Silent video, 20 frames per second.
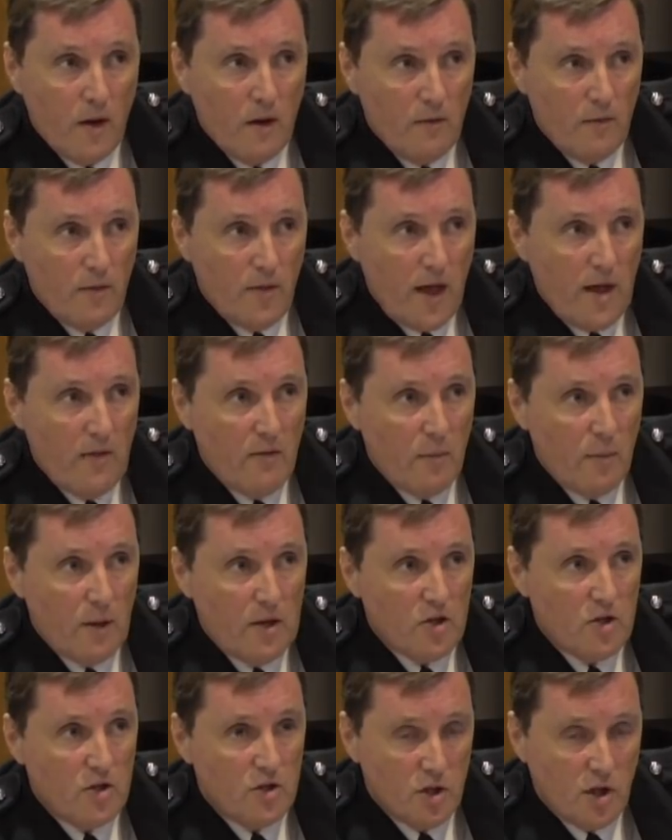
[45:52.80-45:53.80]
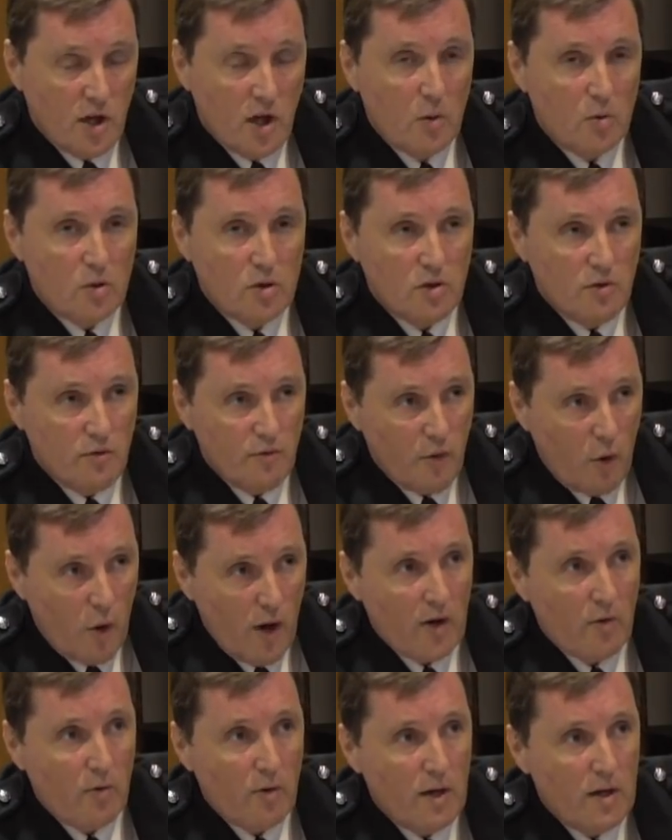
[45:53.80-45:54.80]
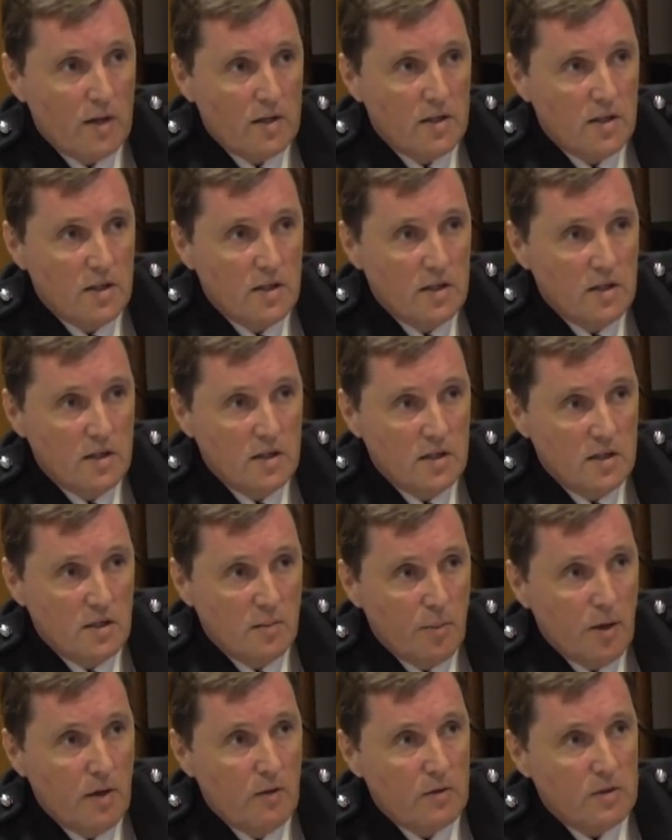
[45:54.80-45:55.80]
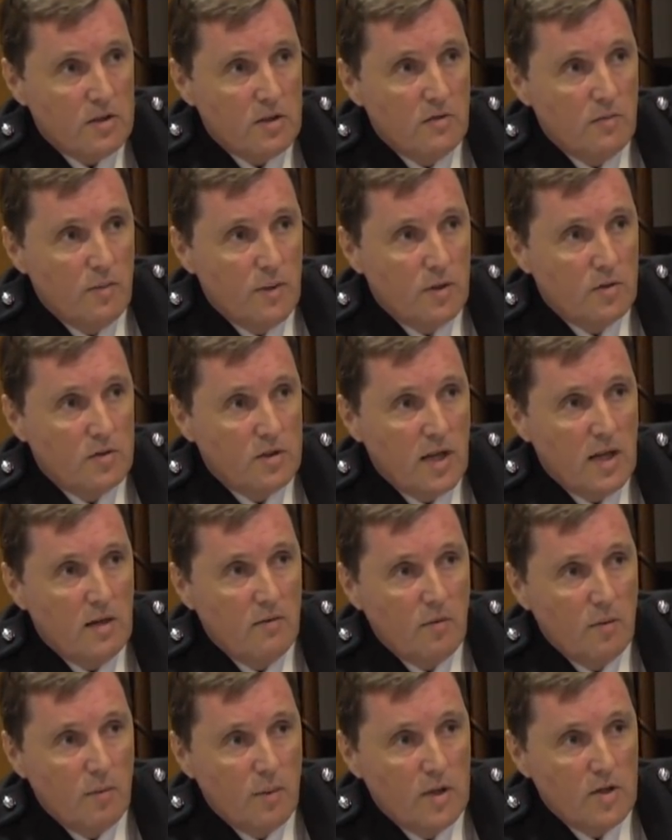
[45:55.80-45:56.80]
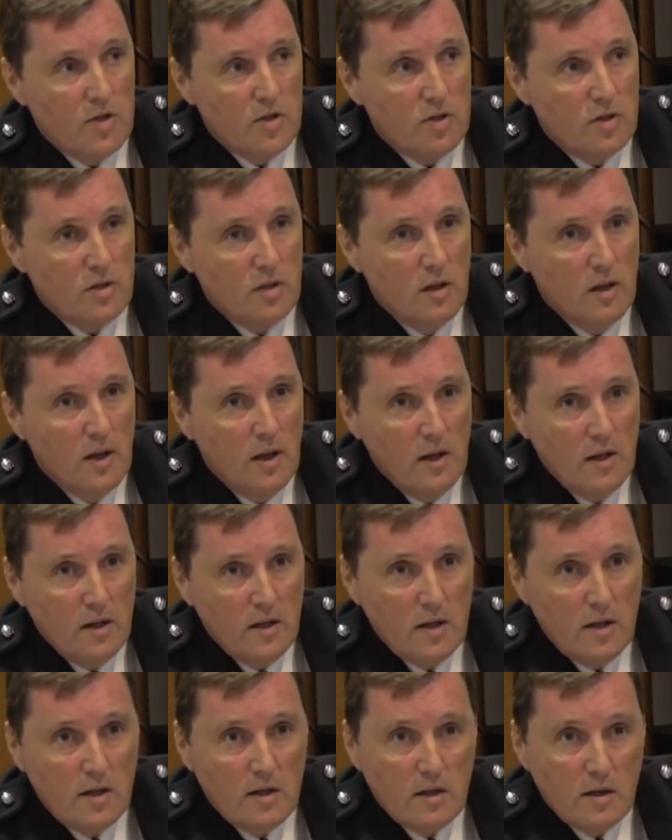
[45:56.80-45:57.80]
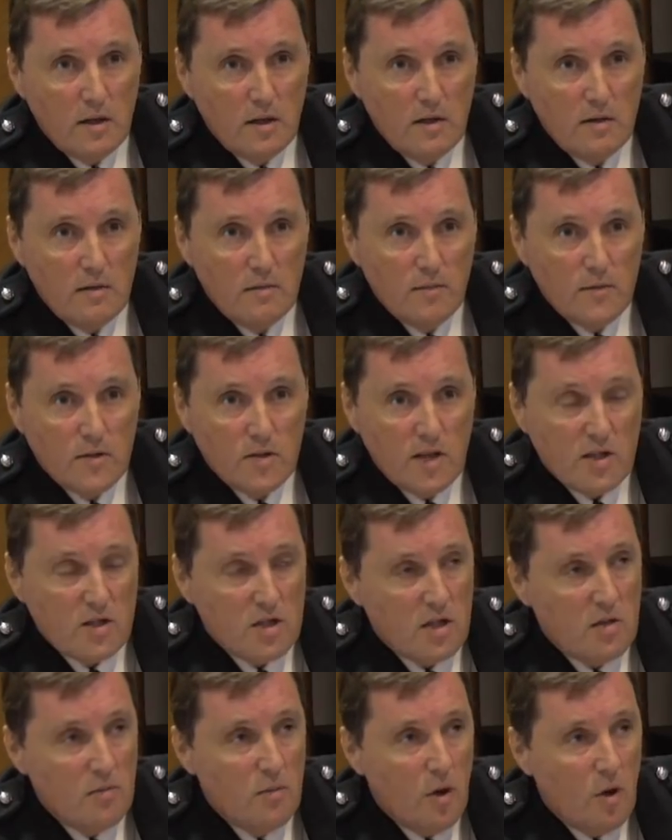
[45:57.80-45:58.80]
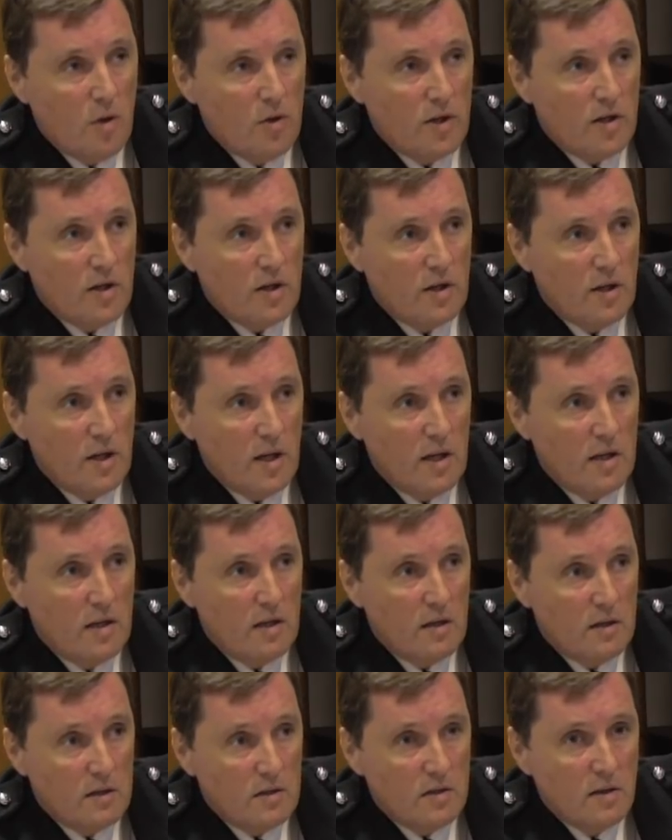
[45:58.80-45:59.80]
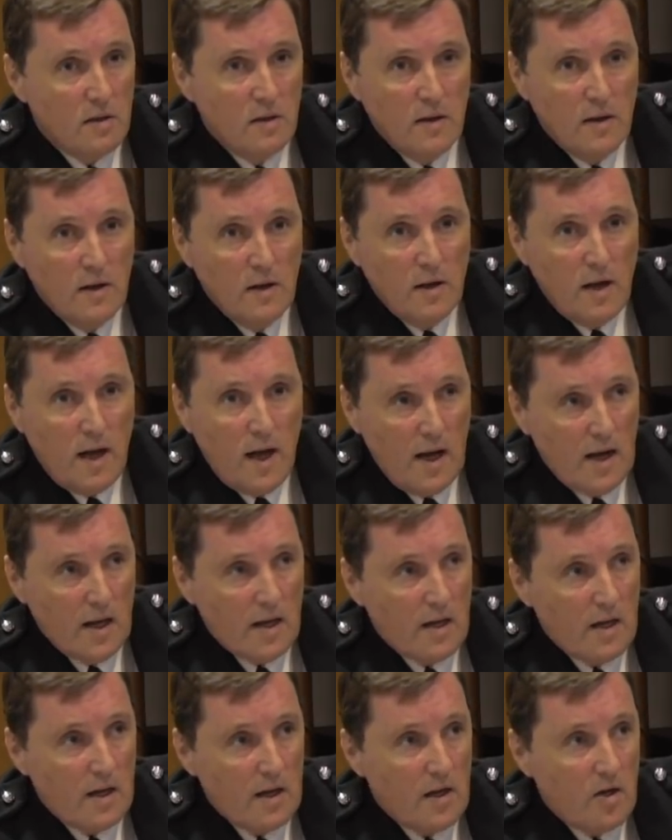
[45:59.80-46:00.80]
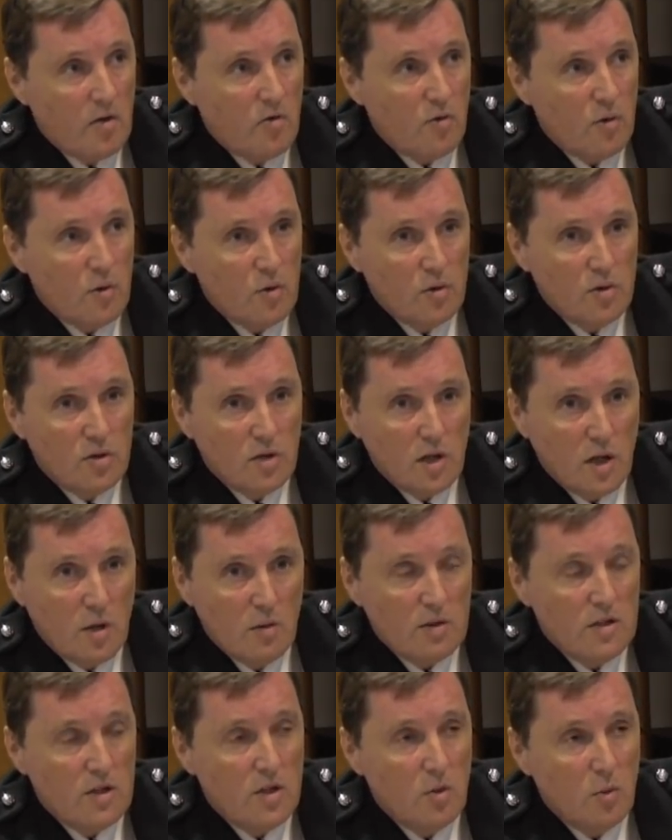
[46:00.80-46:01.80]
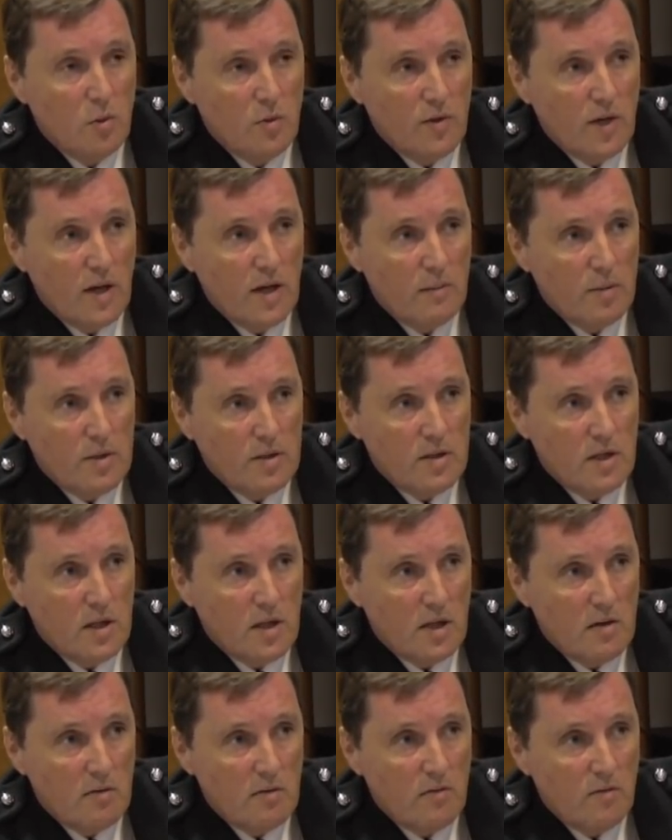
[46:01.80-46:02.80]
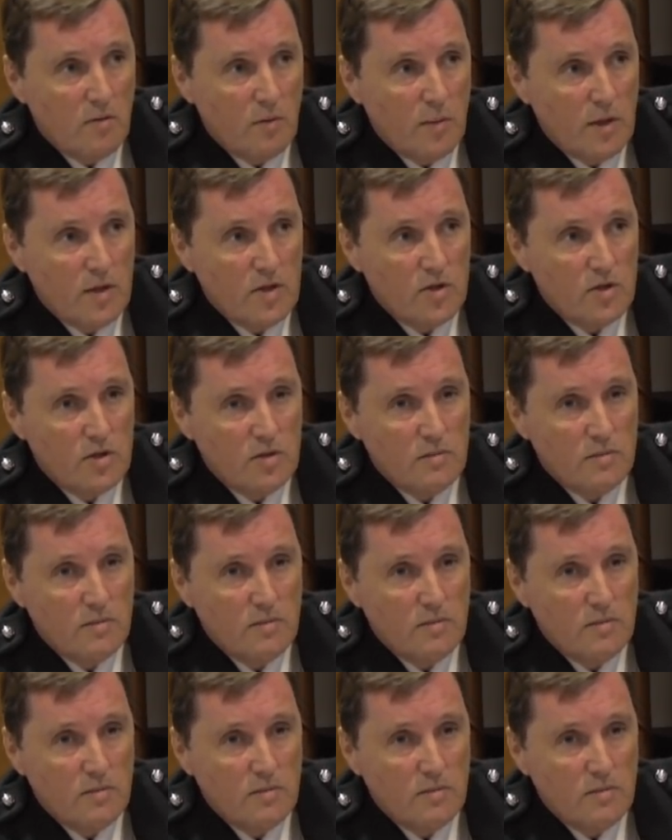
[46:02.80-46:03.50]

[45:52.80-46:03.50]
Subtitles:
For that information to go to the fire ground is imperative, because that information, the sector commander can then allocate crews to go and deal with that particular information.